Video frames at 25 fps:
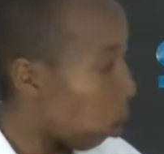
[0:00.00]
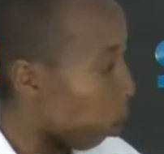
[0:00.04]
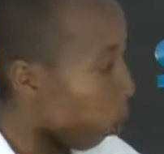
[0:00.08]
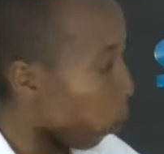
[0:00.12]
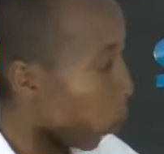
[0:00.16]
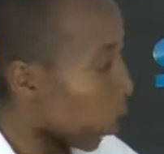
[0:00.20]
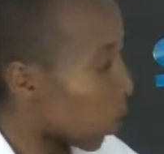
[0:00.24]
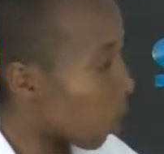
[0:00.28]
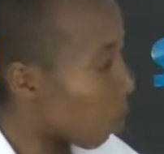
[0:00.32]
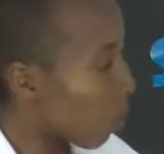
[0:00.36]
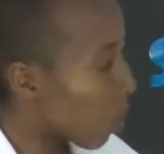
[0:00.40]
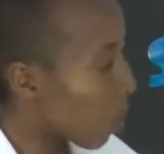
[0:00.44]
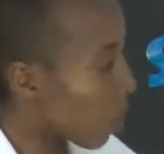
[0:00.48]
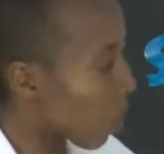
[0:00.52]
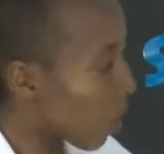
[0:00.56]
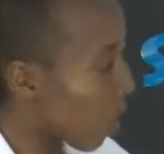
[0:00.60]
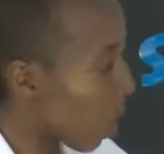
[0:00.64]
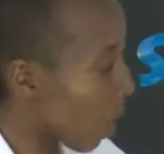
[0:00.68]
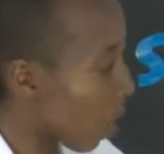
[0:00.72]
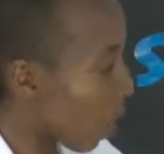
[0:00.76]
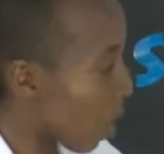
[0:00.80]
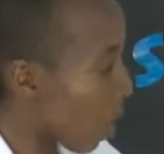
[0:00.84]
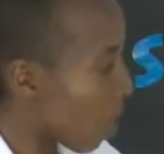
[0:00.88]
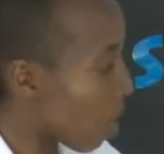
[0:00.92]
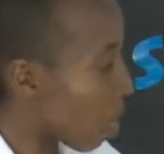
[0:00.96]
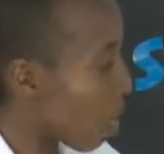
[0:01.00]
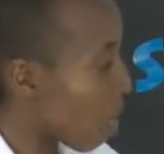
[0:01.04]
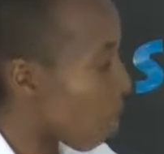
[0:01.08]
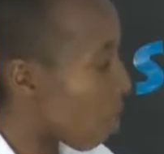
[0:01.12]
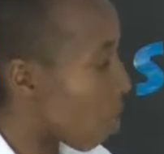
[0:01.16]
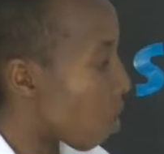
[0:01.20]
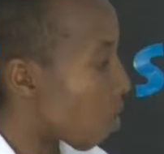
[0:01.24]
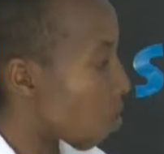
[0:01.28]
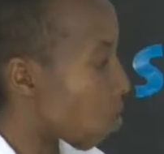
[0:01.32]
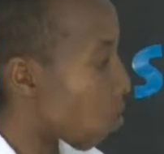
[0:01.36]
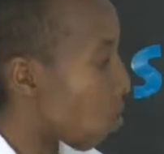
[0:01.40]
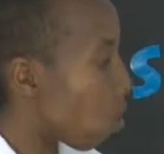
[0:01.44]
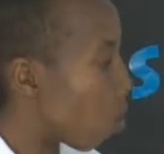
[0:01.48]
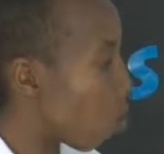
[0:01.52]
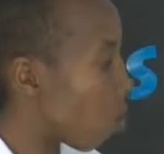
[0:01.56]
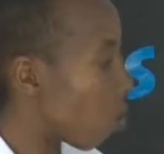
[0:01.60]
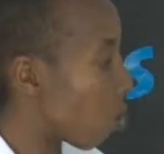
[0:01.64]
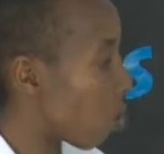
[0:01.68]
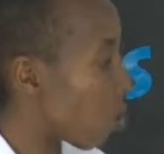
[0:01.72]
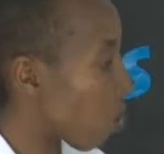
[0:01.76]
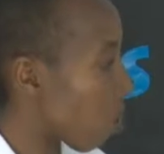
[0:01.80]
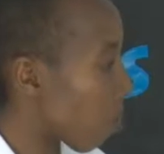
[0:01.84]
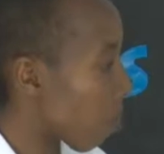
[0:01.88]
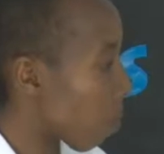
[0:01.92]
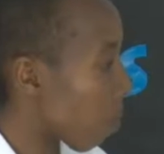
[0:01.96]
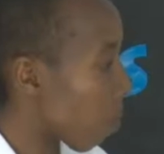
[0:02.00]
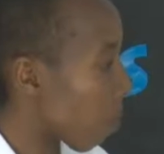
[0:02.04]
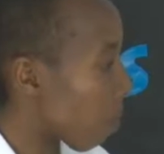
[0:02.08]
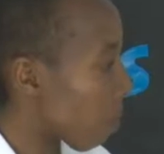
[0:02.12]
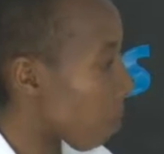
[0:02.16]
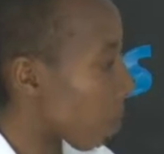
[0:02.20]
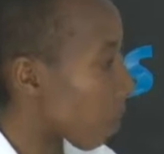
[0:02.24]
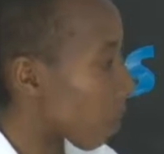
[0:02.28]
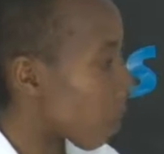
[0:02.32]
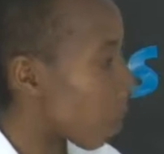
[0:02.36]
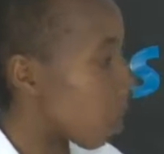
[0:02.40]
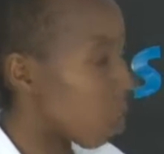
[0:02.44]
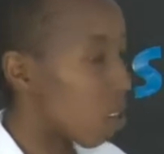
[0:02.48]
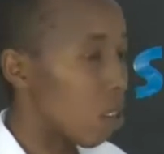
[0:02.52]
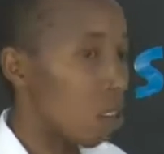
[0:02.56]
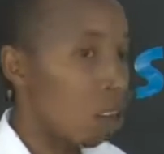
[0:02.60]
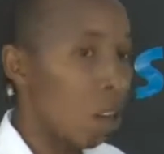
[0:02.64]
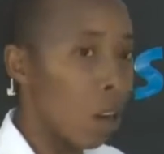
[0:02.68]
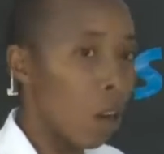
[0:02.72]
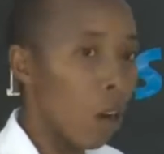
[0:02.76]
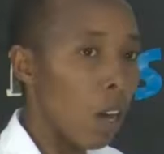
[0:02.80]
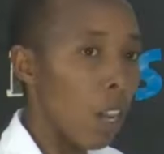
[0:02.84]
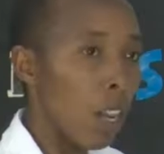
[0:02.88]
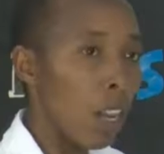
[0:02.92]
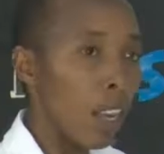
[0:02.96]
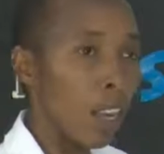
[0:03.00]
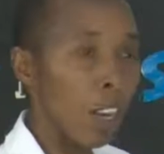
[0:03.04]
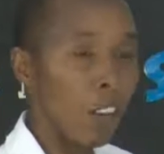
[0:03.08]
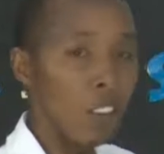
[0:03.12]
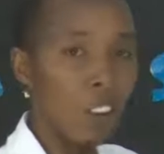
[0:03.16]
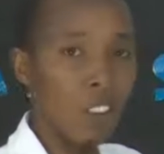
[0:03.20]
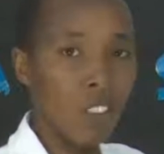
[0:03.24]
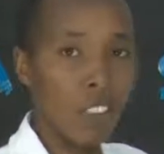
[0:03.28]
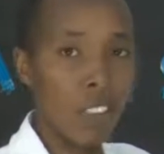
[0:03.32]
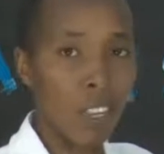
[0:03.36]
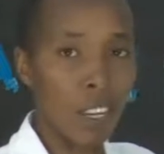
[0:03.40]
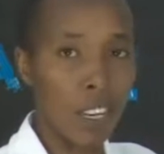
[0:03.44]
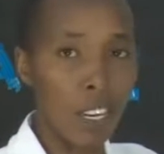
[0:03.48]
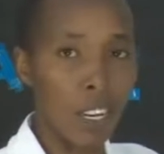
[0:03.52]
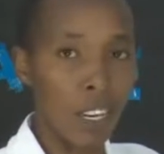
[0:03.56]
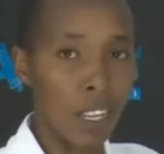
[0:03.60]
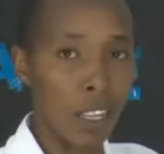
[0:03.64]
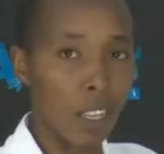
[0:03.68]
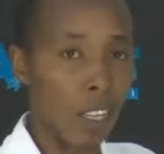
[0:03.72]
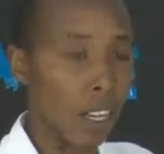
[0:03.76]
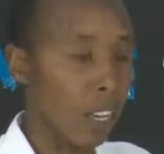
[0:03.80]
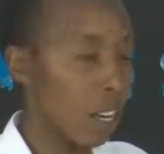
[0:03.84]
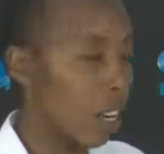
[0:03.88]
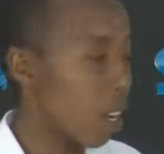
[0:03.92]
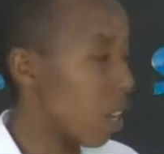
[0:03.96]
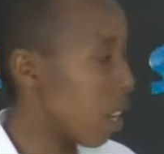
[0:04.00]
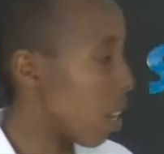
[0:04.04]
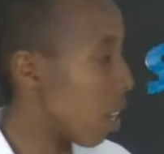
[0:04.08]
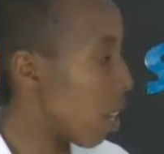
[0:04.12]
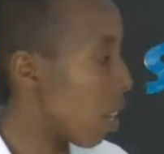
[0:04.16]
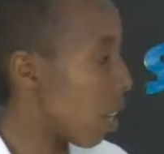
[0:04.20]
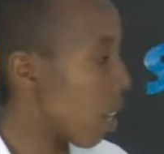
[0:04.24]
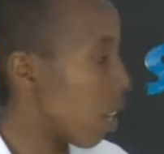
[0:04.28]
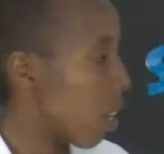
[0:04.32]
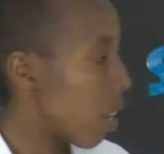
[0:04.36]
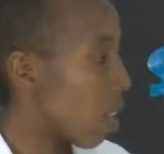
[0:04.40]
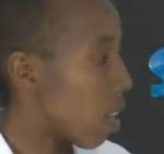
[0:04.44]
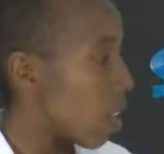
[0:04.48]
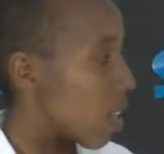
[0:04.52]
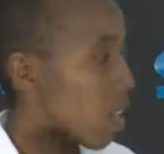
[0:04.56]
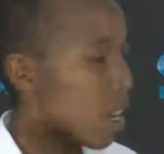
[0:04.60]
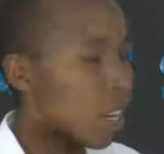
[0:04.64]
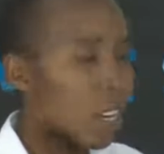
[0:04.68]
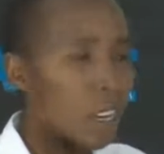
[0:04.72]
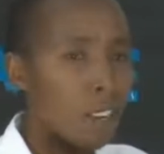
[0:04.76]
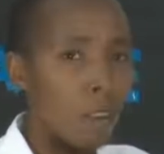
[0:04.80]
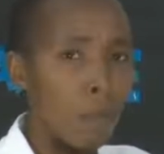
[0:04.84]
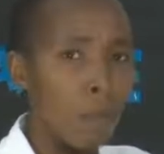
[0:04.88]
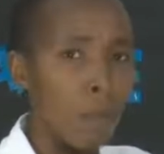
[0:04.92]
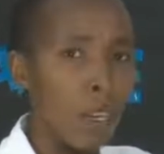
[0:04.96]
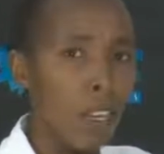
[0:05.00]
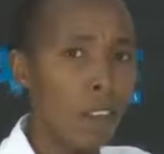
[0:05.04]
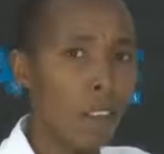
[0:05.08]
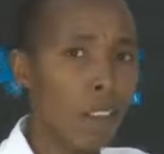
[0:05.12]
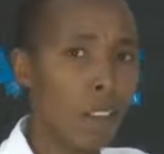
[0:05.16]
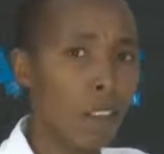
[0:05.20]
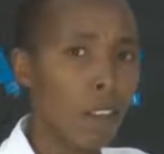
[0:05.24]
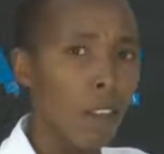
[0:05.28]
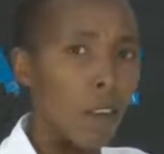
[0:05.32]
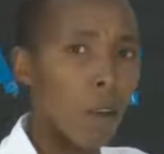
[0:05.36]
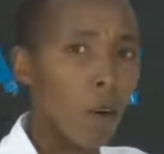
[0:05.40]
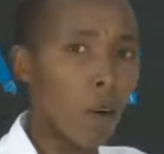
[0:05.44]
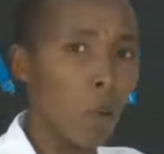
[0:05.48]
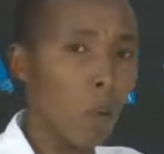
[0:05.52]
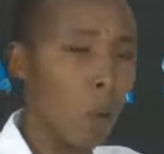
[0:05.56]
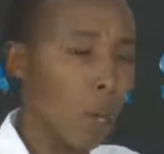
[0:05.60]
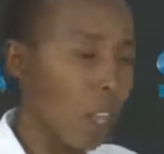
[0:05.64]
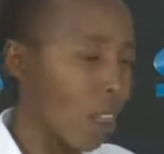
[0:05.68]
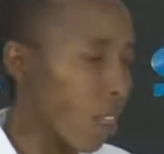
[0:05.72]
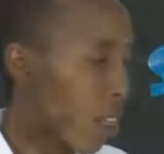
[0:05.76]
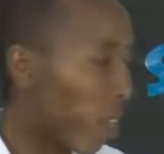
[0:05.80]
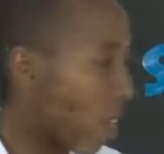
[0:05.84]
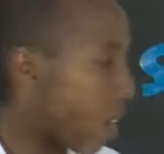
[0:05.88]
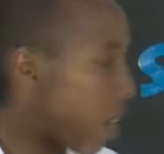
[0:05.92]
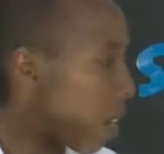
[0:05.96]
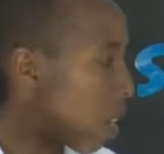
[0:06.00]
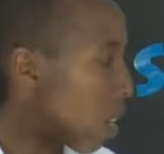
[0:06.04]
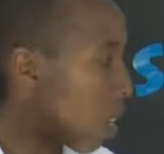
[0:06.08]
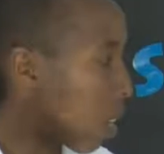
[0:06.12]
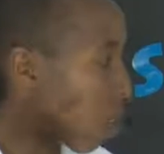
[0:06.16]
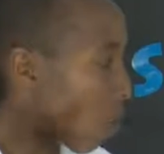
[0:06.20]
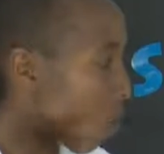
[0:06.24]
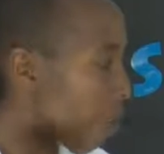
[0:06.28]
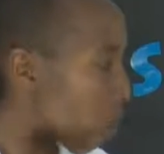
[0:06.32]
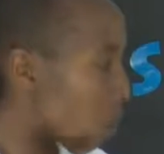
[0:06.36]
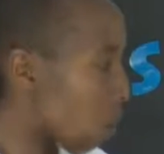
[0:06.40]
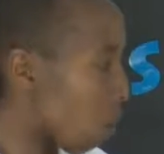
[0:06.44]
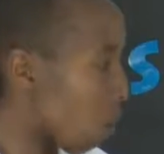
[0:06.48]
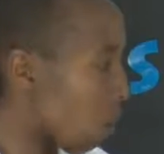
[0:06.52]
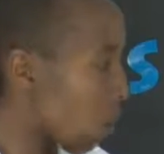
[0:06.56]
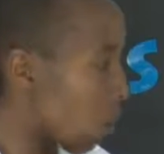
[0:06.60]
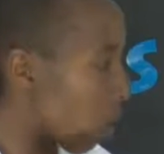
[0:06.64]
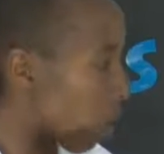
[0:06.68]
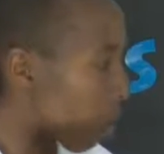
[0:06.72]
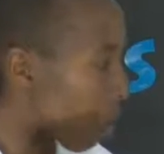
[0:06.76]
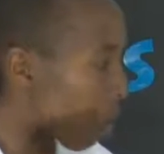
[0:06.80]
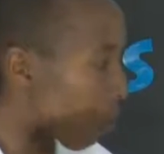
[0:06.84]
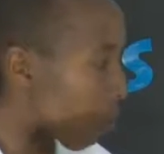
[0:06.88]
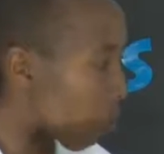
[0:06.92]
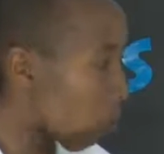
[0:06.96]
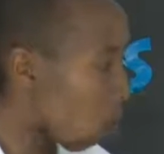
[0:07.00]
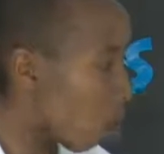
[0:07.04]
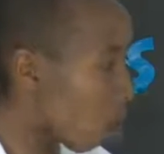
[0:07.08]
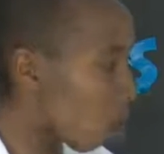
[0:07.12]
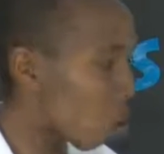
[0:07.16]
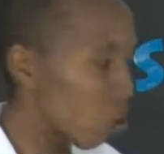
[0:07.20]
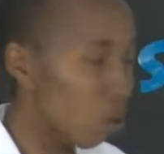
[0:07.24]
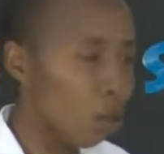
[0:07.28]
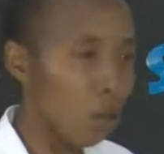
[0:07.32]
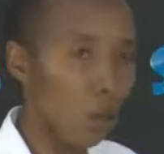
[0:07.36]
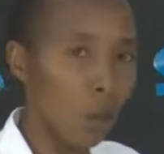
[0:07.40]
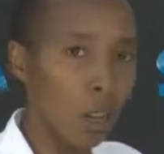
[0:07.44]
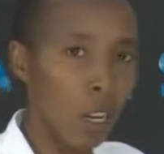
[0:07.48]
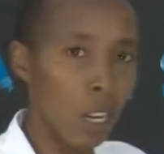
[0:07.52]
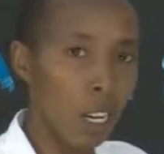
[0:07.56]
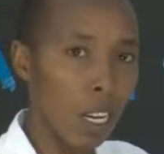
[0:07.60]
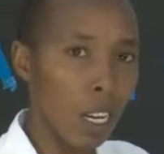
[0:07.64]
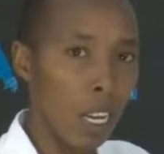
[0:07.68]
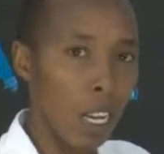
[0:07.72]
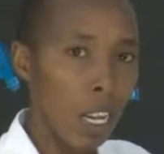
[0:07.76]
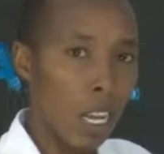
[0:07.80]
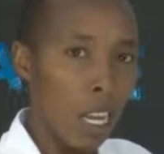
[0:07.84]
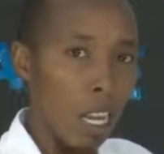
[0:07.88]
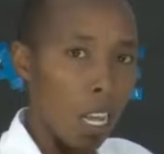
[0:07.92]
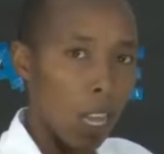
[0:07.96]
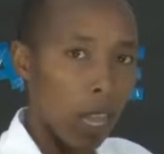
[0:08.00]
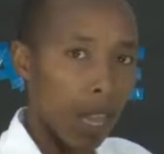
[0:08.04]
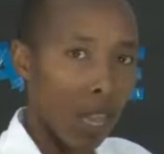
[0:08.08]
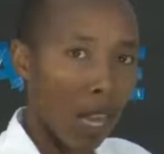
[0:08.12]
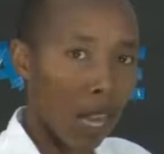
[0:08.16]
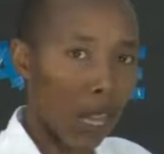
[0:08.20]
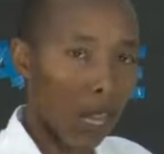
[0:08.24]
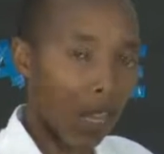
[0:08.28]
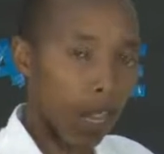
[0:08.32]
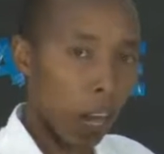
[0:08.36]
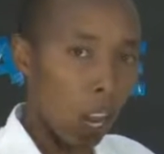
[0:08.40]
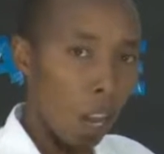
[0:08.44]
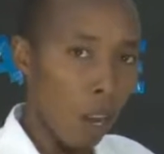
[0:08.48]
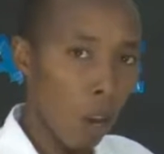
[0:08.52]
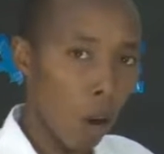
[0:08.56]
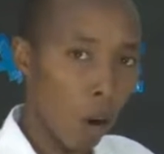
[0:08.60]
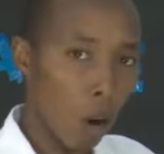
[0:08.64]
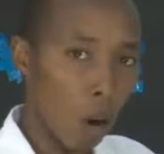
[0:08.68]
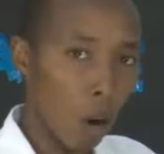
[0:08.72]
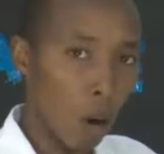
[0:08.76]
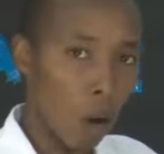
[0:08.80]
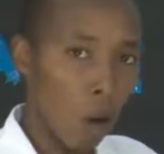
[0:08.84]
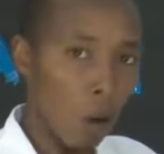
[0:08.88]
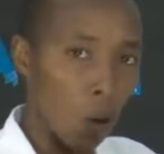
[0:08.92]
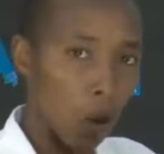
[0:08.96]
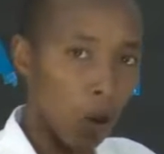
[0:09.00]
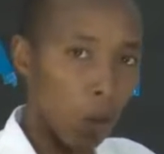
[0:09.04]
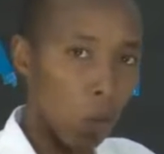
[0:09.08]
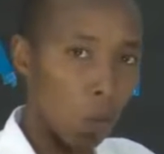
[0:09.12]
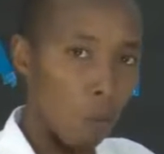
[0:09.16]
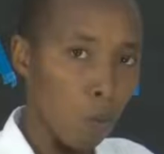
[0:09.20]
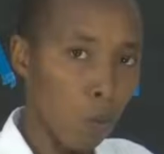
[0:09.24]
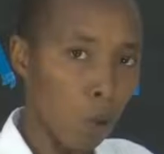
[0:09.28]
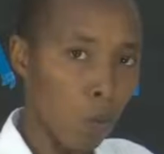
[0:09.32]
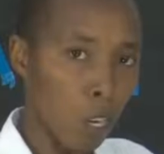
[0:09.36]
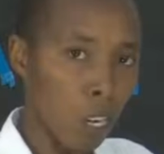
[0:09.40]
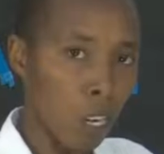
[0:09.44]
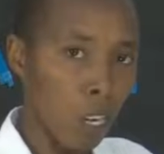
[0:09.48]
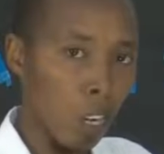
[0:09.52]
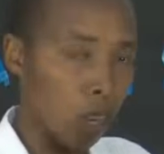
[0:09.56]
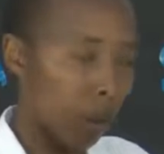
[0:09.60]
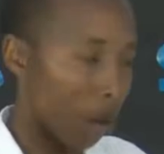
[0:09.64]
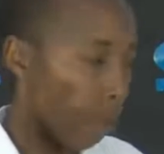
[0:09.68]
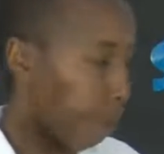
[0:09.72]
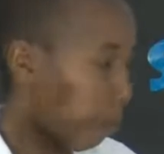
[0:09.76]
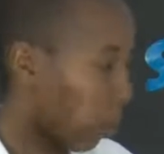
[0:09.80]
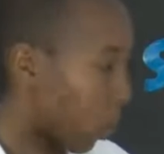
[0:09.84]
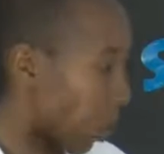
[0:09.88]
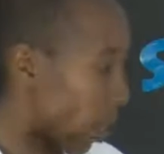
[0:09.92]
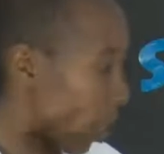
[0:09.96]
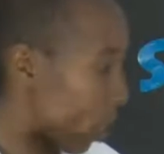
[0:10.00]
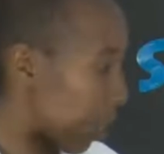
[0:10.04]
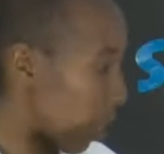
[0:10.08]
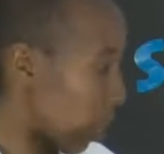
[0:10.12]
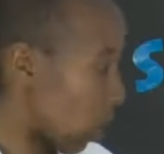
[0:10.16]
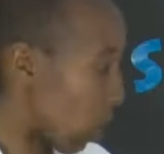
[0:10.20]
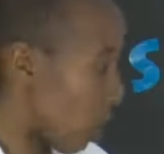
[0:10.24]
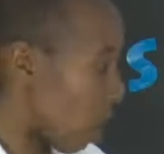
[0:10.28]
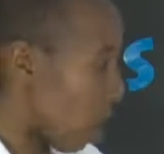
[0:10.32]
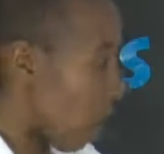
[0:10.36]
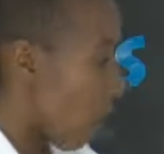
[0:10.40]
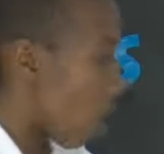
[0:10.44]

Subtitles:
When we say the solution is lowly concentrated, then it means within the solution there is a low osmotic pressure.